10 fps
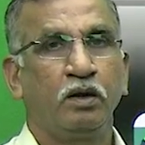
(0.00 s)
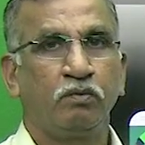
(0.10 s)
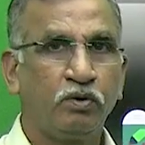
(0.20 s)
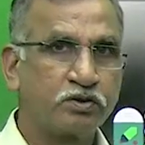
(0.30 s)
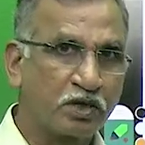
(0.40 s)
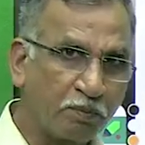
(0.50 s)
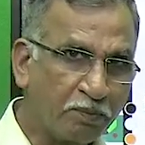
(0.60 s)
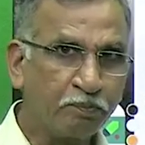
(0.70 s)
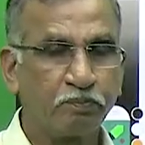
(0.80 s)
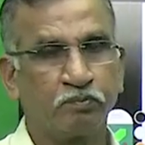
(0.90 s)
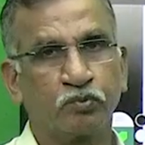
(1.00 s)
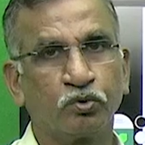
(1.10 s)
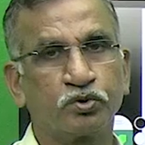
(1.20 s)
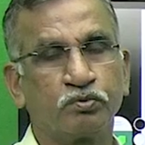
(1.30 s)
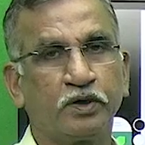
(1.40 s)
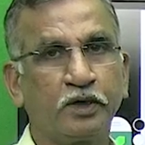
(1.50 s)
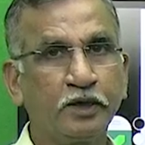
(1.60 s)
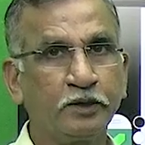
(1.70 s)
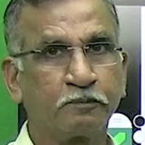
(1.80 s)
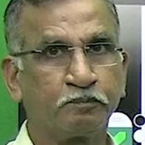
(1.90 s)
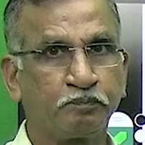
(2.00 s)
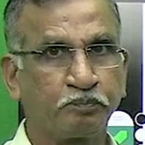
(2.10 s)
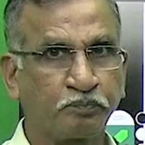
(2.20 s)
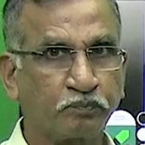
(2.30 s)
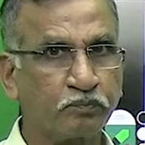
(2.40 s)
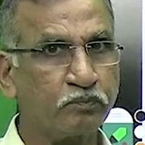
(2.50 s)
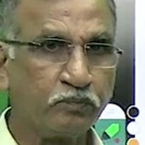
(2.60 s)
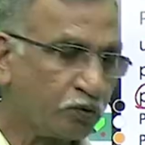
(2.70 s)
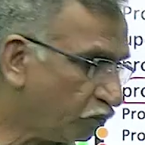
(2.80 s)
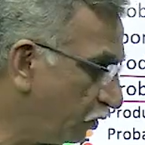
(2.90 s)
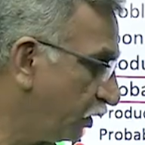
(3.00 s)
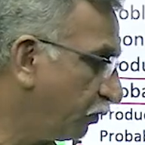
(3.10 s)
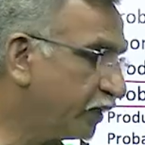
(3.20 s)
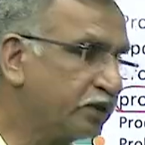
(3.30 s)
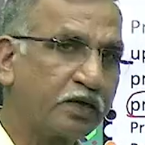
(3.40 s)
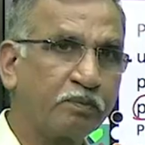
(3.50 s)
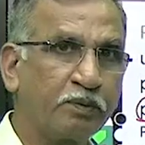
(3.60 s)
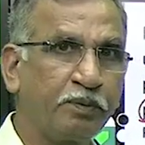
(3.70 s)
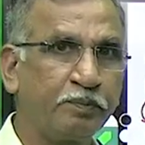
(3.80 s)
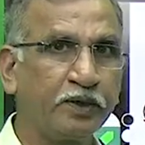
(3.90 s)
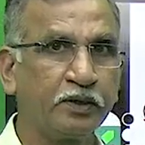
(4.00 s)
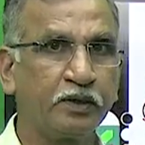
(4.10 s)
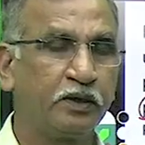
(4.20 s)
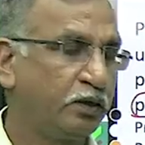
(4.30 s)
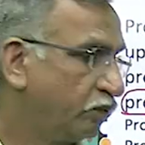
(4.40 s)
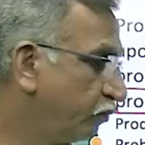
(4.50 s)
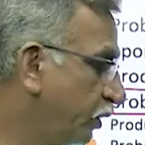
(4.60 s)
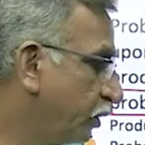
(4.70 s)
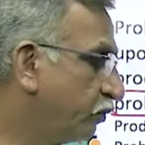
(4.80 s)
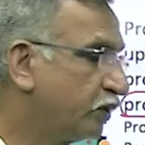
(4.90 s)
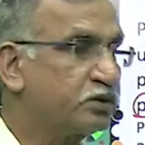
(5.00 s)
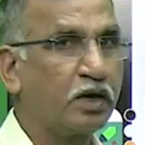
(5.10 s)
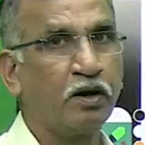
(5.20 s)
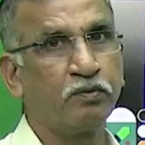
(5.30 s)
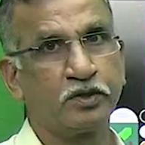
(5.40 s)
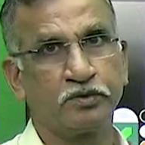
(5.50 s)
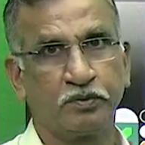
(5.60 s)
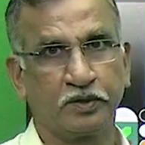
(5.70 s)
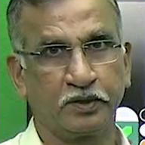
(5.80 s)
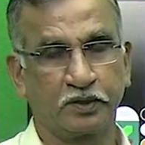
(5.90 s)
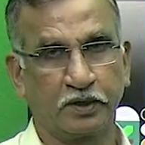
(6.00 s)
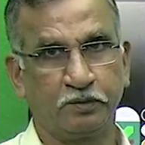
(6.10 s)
We'll sum up those waiting. We'll divide that by 15. Will give us average waiting